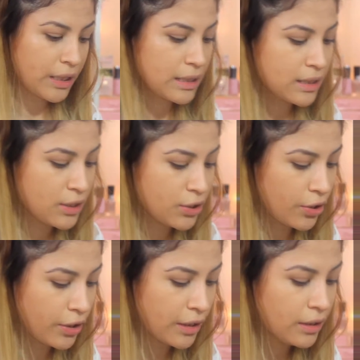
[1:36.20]
it
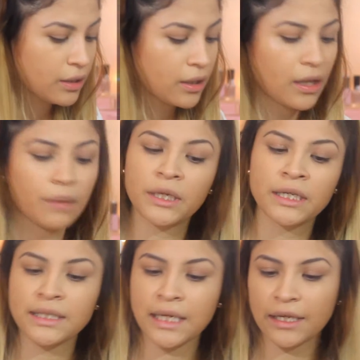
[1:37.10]
started, I'm
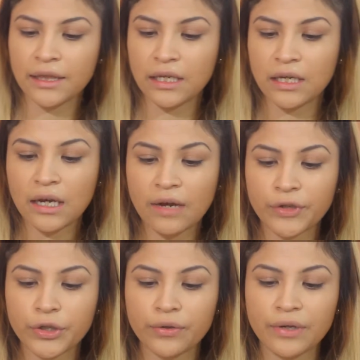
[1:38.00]
gonna take the
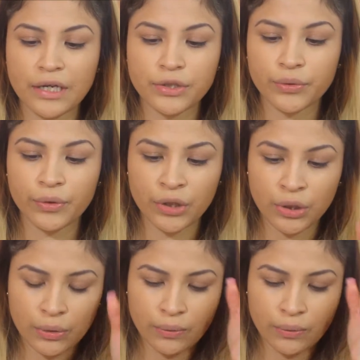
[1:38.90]
Covergirl natural hue,